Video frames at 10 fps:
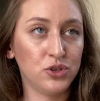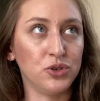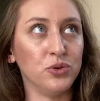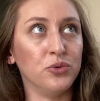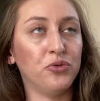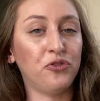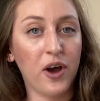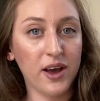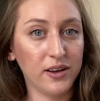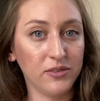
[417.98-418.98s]
to
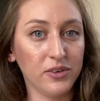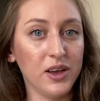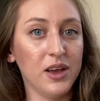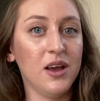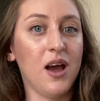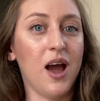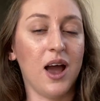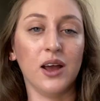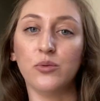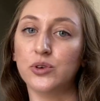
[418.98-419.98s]
5,
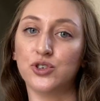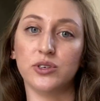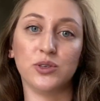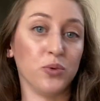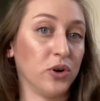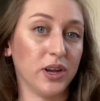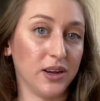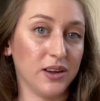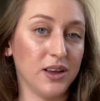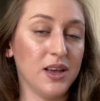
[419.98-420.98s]
I was just
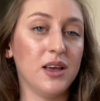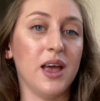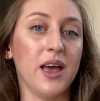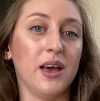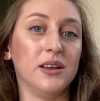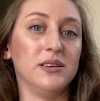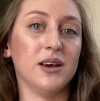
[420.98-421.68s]
working. And